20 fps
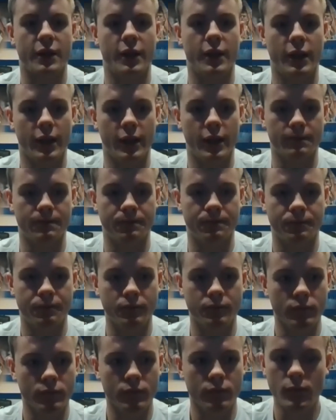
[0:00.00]
Um,
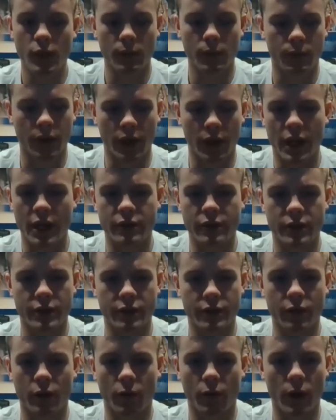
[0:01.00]
But Kedrian's
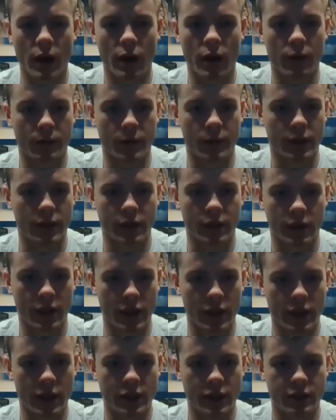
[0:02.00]
doing well. I mean,
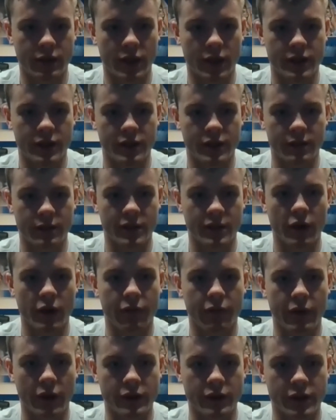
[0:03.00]
he, he stresses
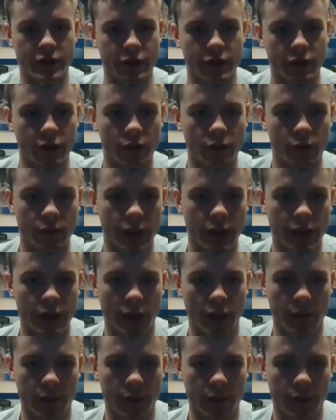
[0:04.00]
himself out just a little bit.